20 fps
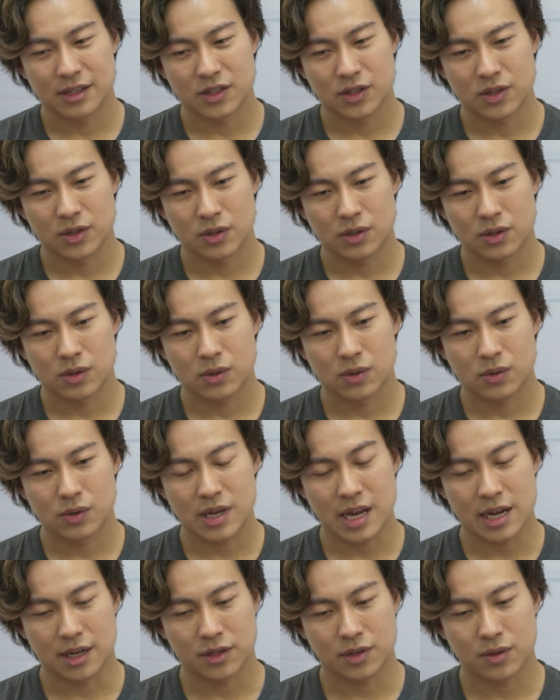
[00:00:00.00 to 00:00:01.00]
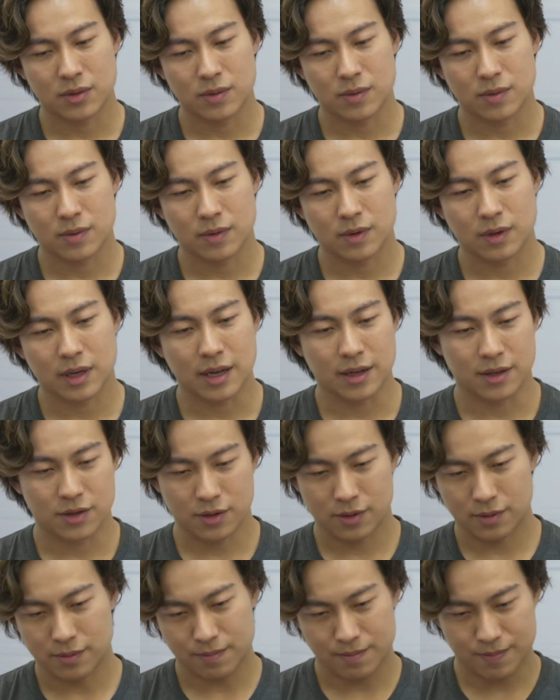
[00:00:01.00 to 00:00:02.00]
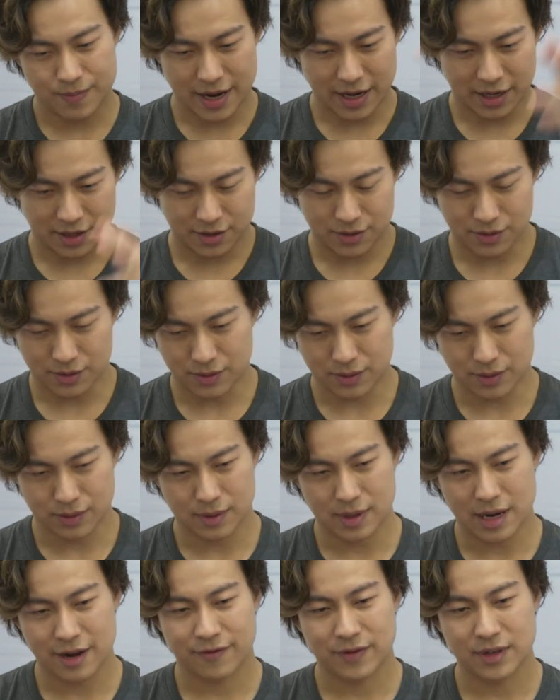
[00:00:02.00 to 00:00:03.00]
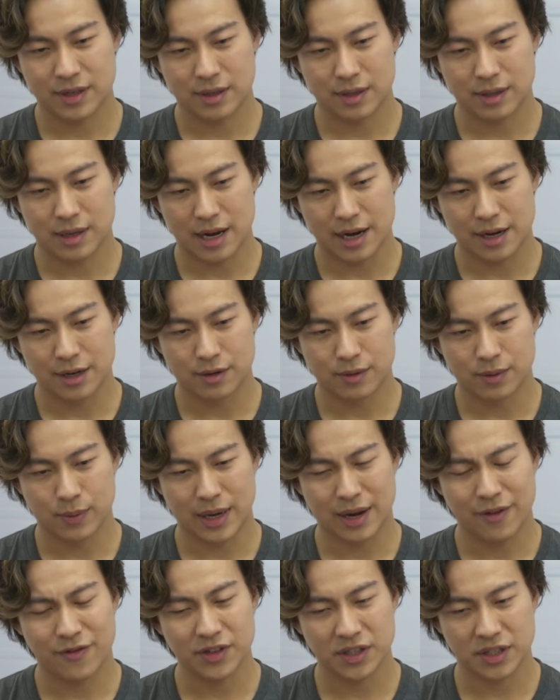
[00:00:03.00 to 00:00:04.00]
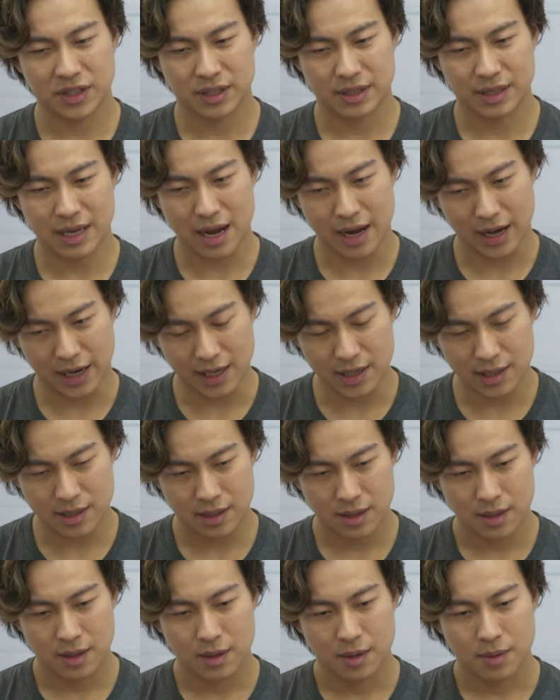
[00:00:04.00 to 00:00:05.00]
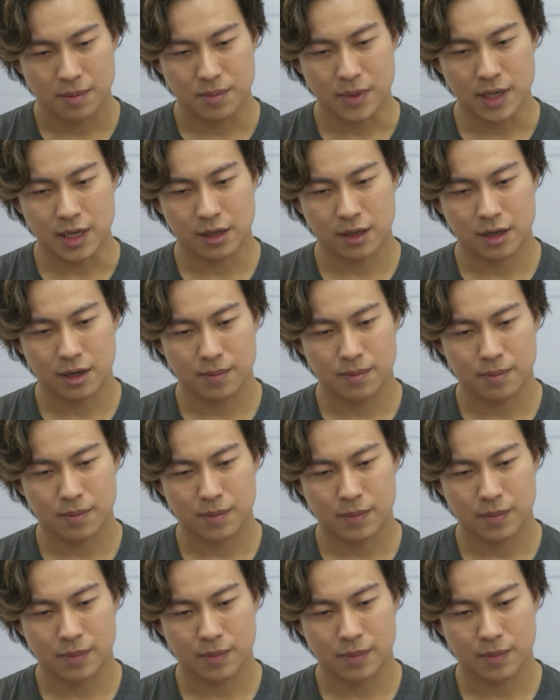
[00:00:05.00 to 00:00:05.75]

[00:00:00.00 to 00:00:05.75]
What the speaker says: So back to after Idol, when I first signed MediaCorp,